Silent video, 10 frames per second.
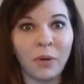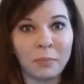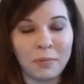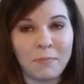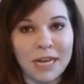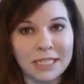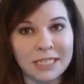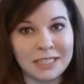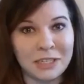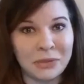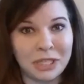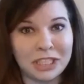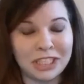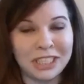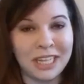whip basket
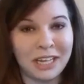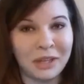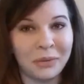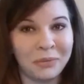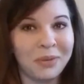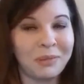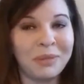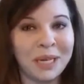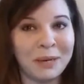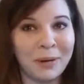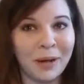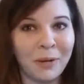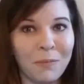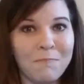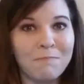situation that you complain
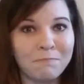about.